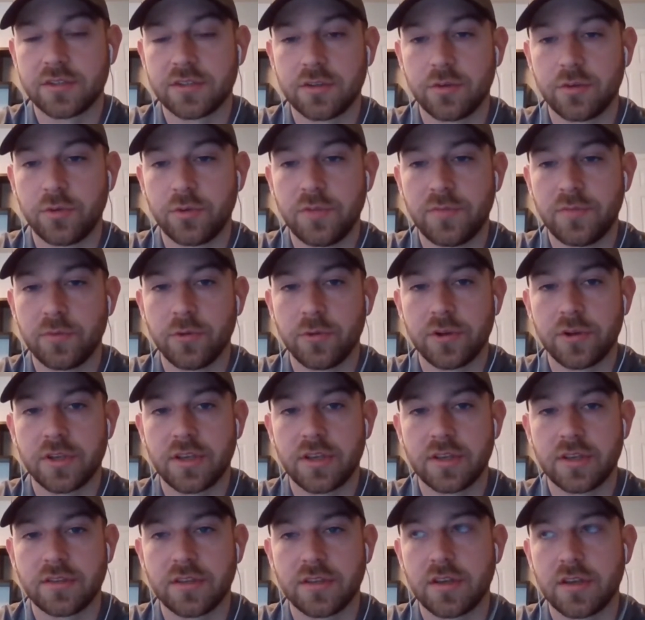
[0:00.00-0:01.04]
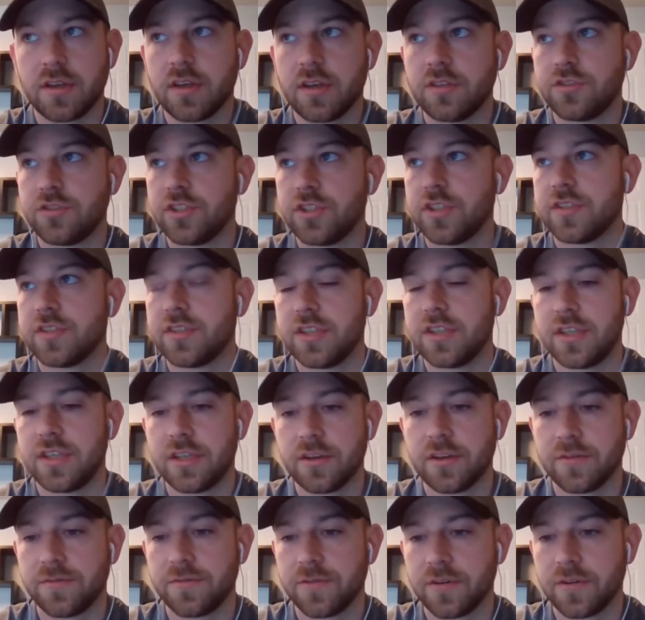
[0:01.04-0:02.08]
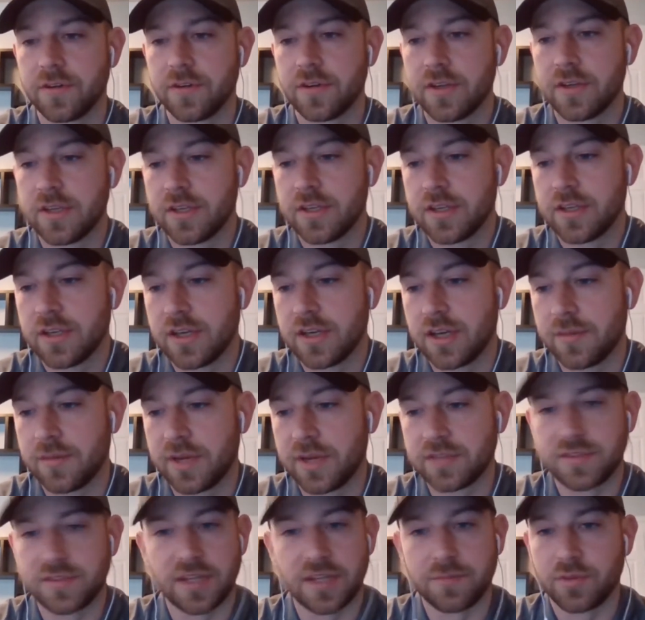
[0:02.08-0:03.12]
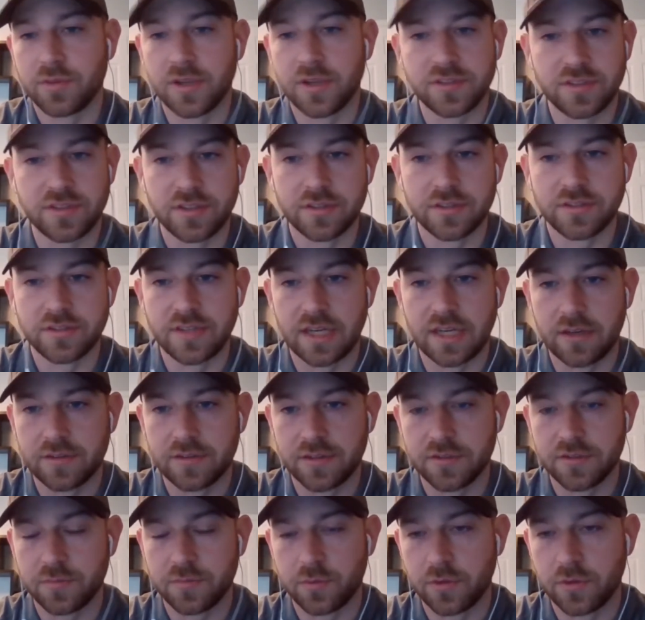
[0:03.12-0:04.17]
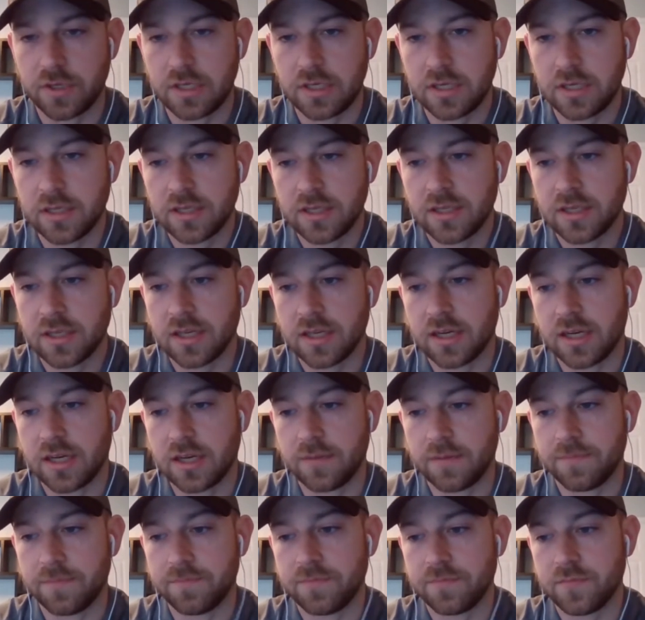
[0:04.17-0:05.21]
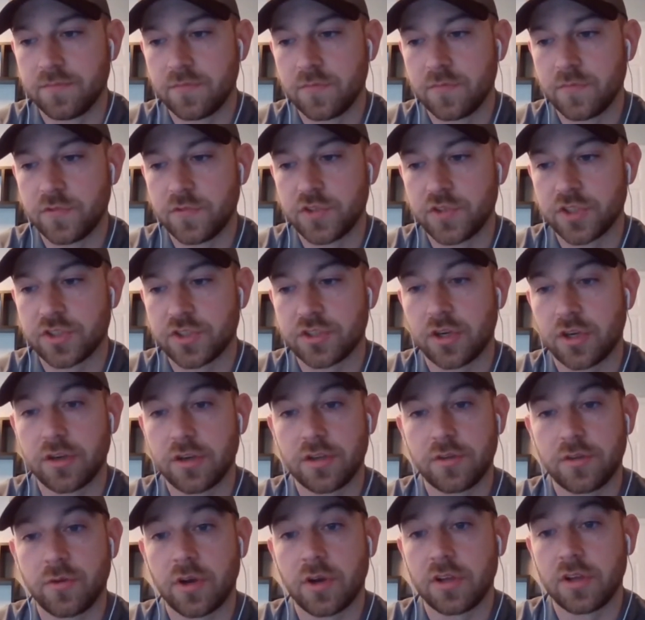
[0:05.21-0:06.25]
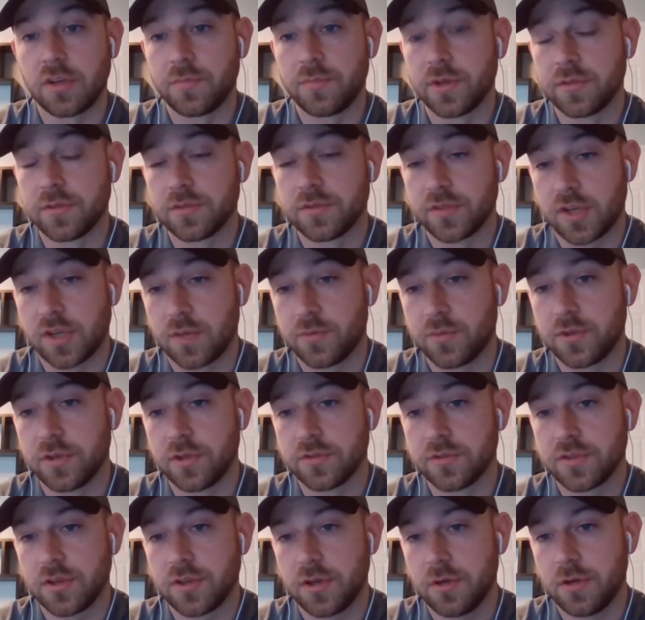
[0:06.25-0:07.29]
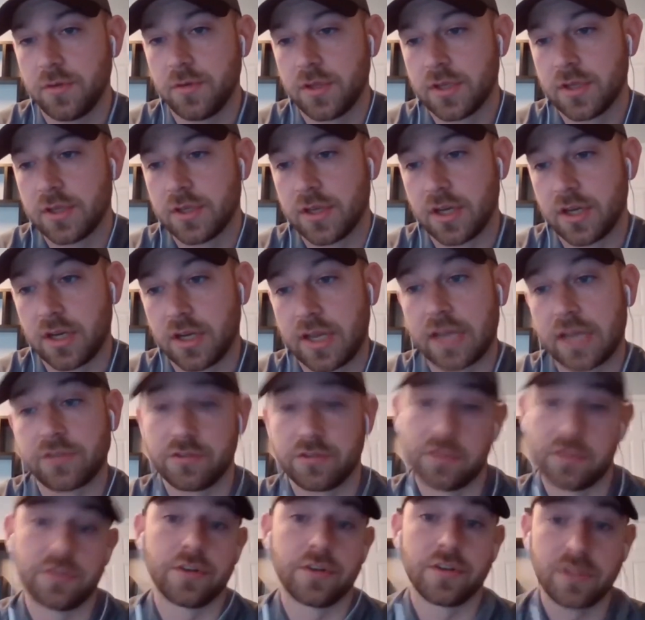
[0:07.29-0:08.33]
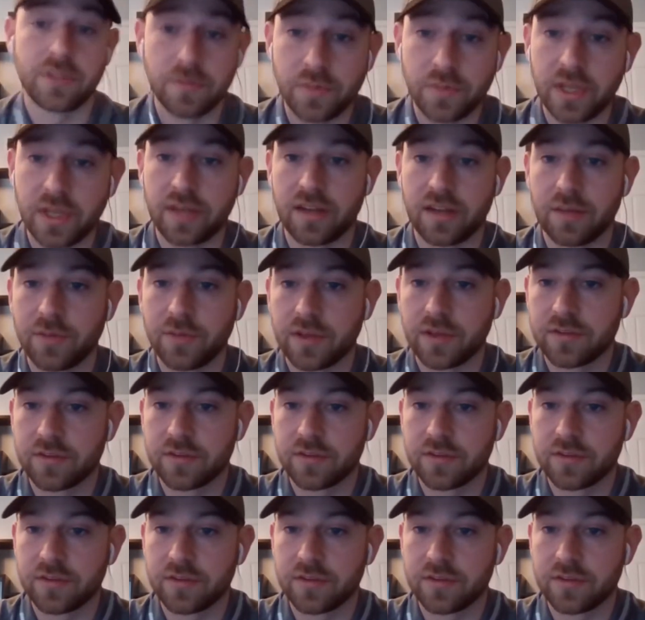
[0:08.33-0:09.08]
So we've been working as a GC here for about 10 plus years now at this point. Just started Quality Builders a couple of years ago, actually during the pandemic.